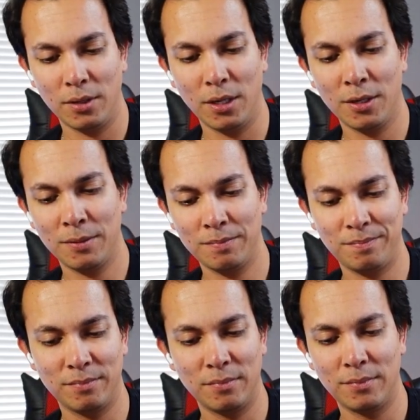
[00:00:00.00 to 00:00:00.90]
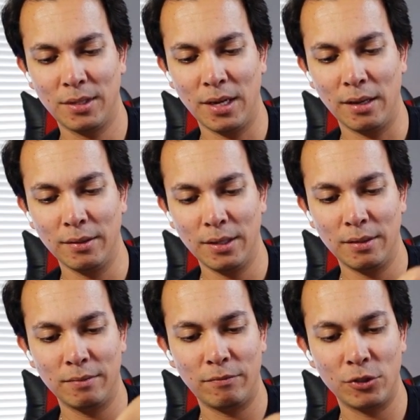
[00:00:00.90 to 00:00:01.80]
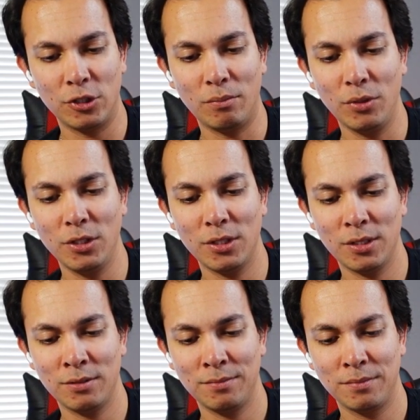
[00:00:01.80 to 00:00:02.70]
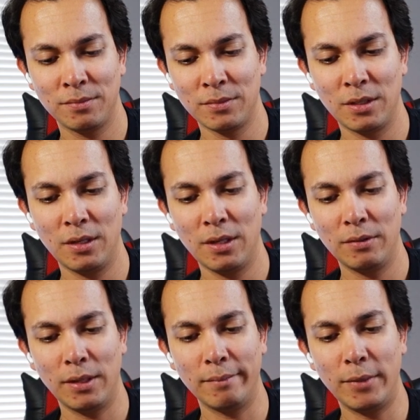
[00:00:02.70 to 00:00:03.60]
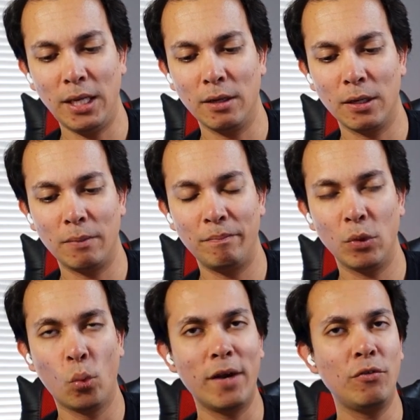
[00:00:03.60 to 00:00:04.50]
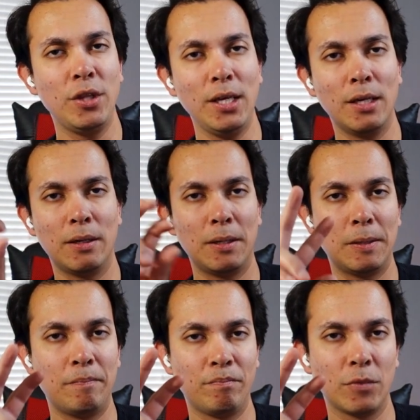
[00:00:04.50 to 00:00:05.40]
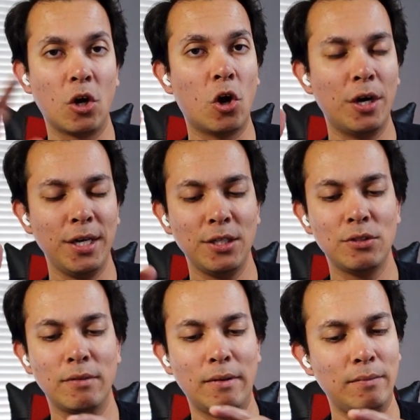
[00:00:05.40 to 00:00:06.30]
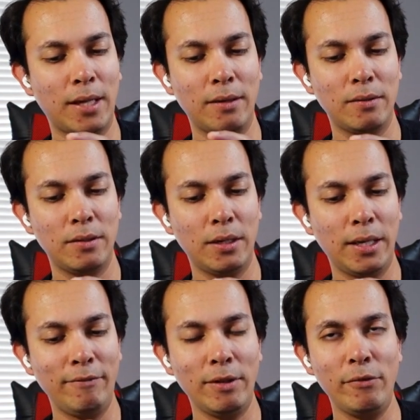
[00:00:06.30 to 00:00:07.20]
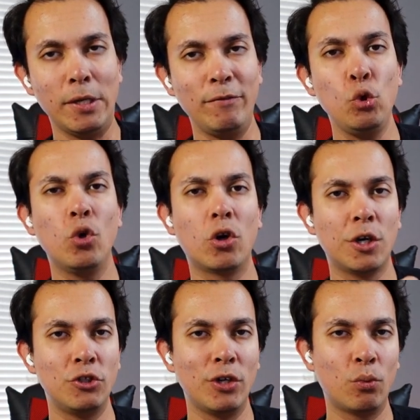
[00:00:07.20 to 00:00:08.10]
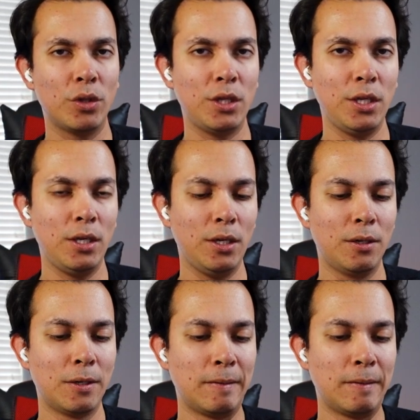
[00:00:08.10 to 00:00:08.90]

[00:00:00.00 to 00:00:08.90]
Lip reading: For some reason, whatever the card is, like if you do a card trick with a